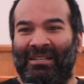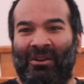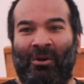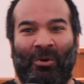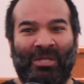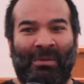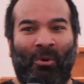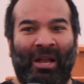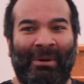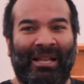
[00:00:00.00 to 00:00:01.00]
There was a
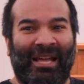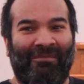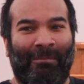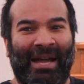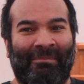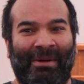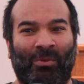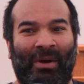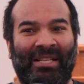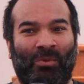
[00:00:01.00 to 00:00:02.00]
point in my life back in my
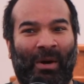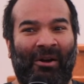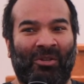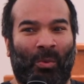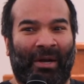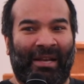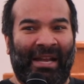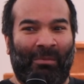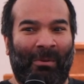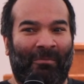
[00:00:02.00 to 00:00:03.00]
20s where I was working
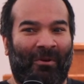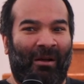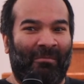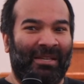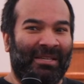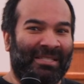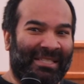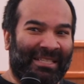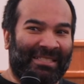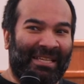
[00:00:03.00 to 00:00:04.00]
anywhere from
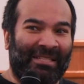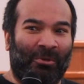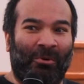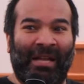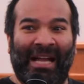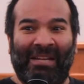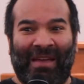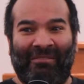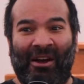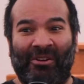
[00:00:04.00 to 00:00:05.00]
60 to
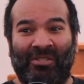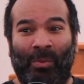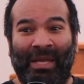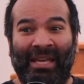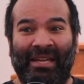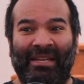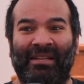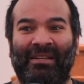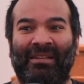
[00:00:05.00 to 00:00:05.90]
95 hours a week.